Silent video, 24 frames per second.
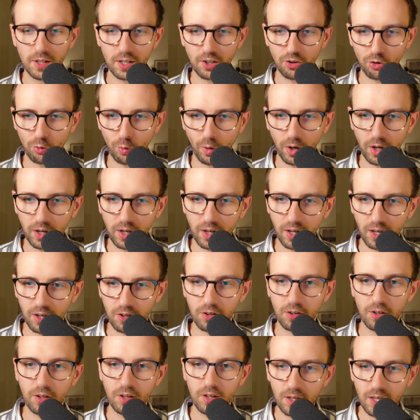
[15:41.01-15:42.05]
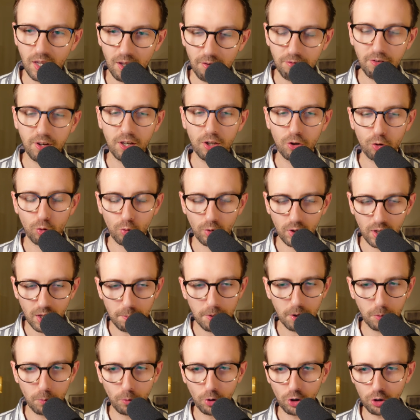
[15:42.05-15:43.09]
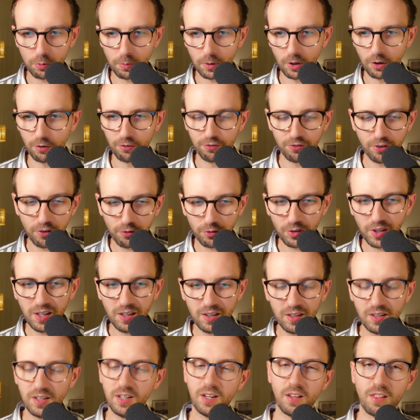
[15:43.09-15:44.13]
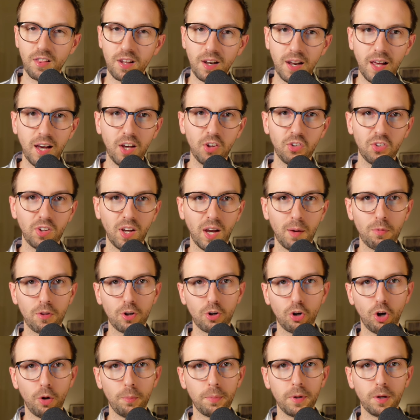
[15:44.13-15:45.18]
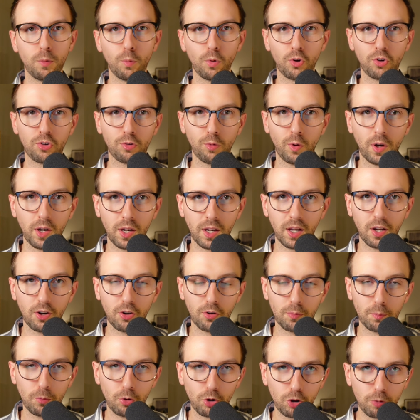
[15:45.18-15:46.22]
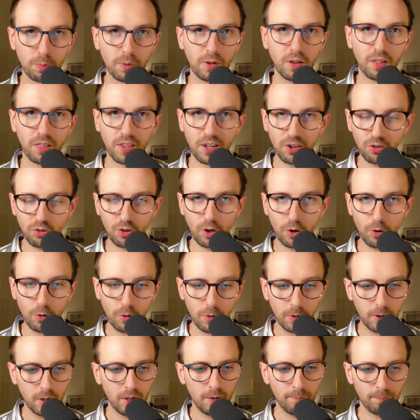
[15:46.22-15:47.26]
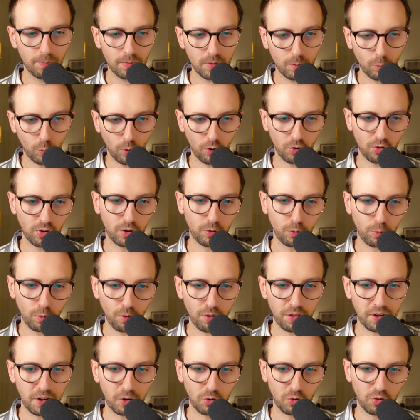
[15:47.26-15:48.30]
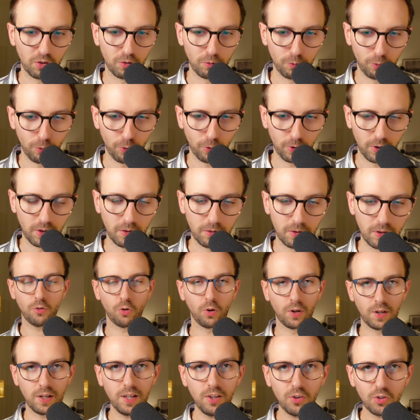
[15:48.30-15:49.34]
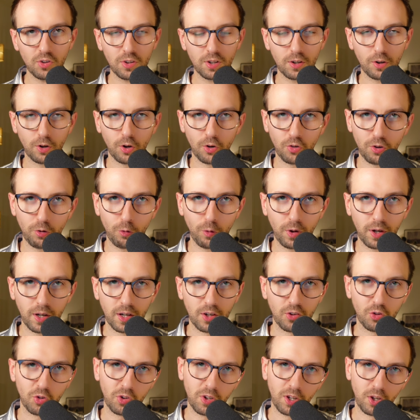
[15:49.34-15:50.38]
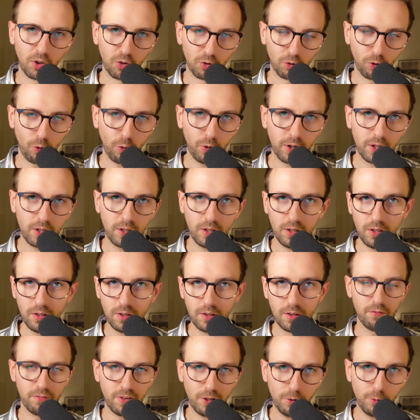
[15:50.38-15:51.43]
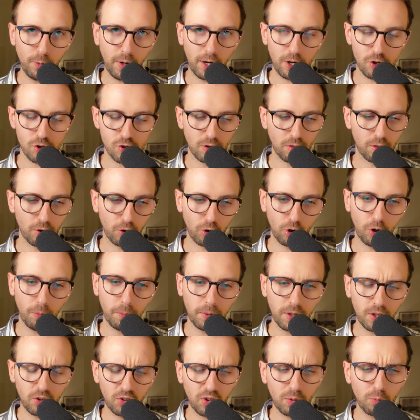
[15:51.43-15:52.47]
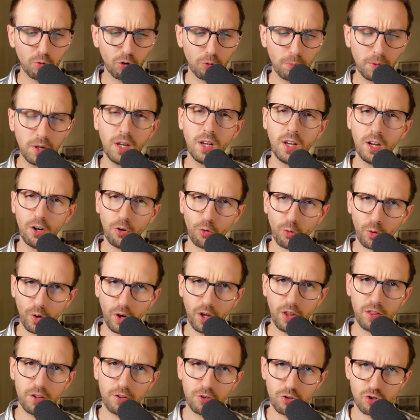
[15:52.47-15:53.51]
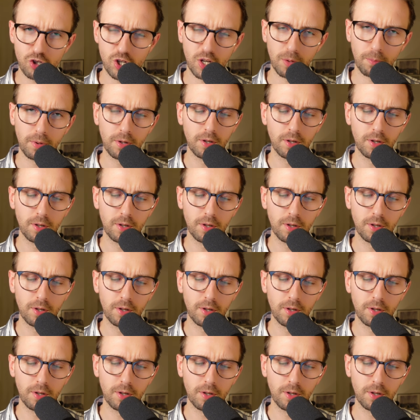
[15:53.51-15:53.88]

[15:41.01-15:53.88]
It's trading at an EV to EBIT multiple of 15. The last time the company was trading at a multiple this low was in 2014. So at least considering its historical valuation, the company seems to be rather cheap.